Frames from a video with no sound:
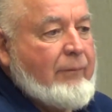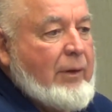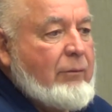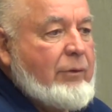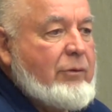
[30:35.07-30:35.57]

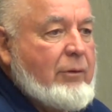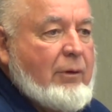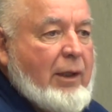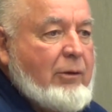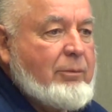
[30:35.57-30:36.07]
we still
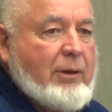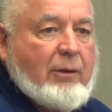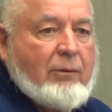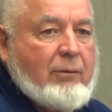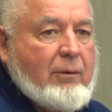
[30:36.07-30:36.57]
lost
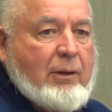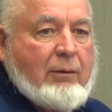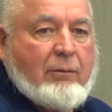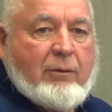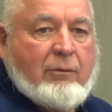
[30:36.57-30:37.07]
because it
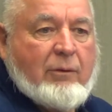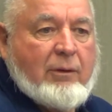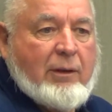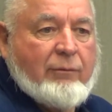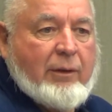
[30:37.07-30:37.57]
was
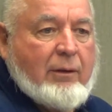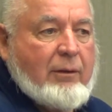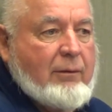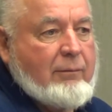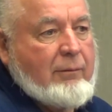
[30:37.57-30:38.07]
significant.